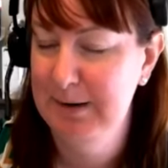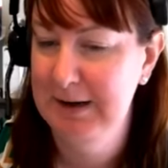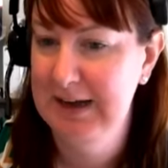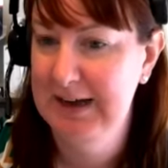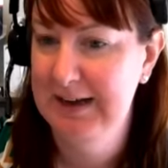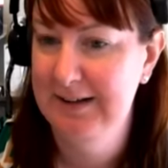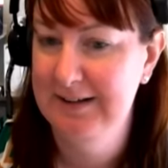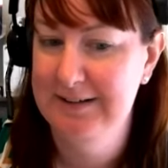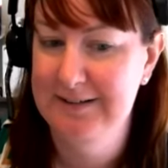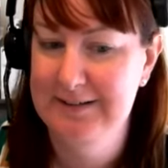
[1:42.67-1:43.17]

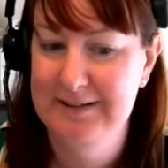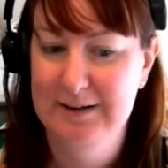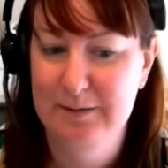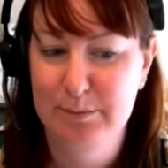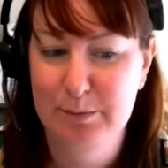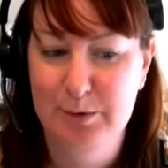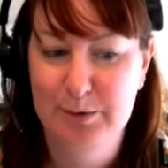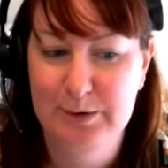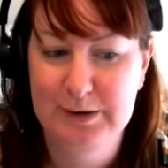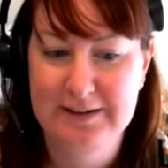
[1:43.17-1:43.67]
accounts and
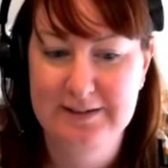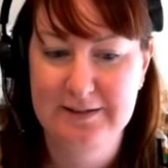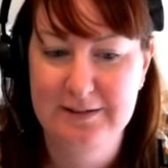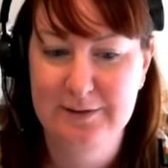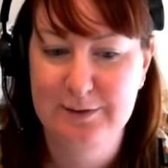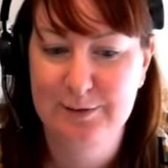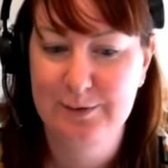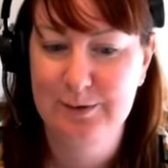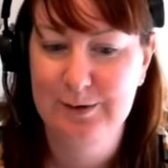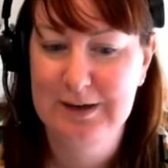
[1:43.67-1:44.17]
employees are
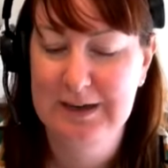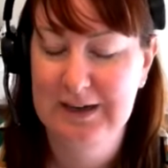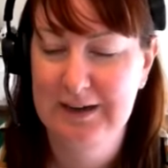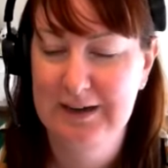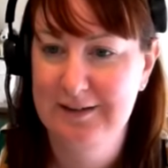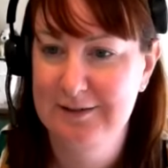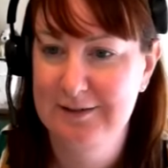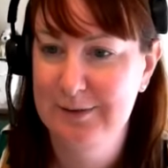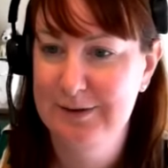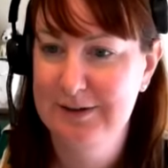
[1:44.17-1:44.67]

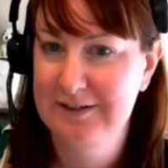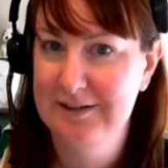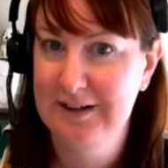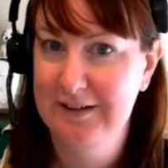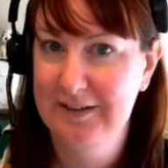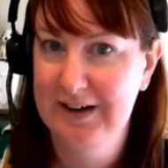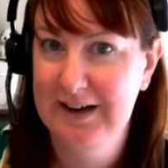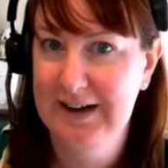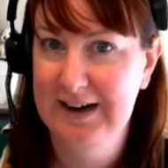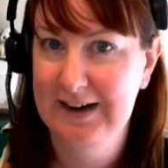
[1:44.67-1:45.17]
talking to each
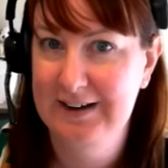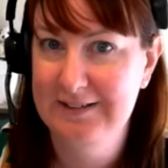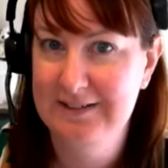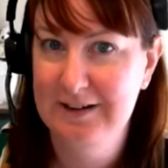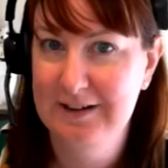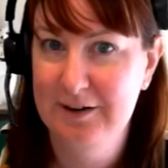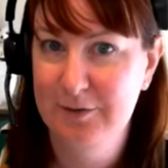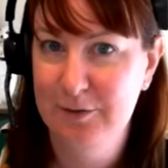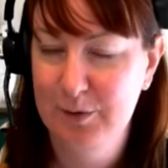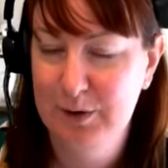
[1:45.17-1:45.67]
other
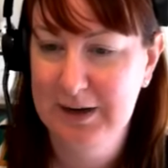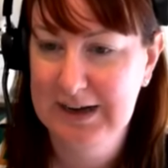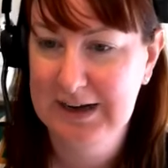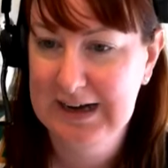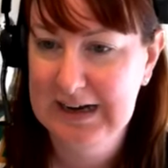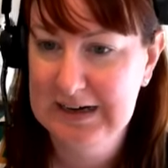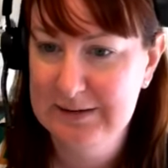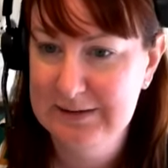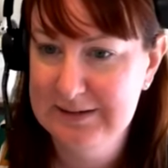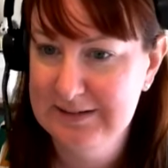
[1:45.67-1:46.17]
outside of work
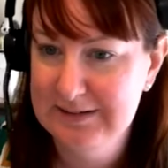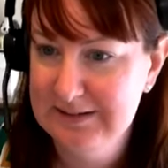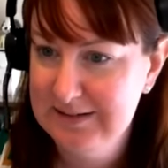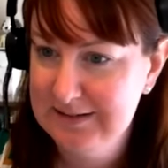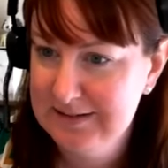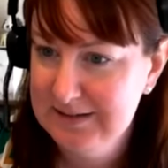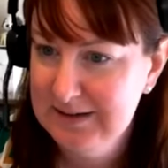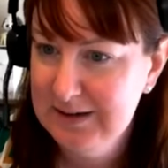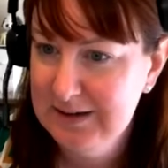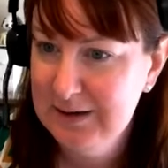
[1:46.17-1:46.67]

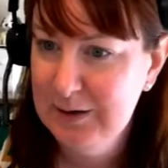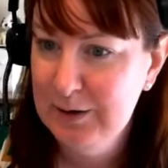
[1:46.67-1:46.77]
hours?